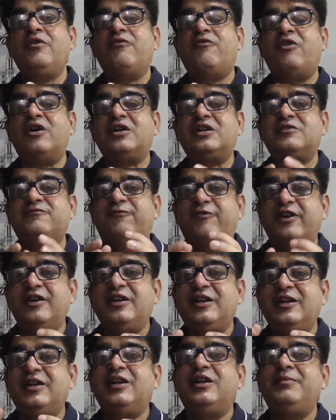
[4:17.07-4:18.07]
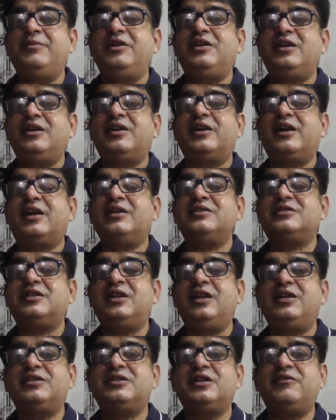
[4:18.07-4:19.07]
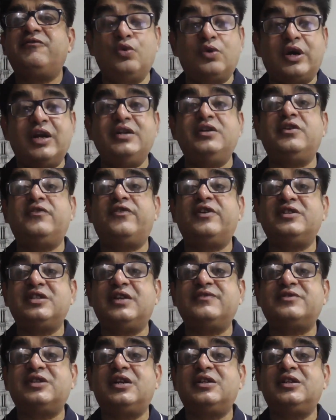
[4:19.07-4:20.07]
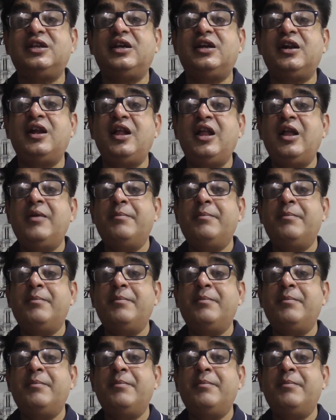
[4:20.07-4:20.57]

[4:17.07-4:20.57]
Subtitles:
what is funding limited reconciliation, two kind of reserves are there,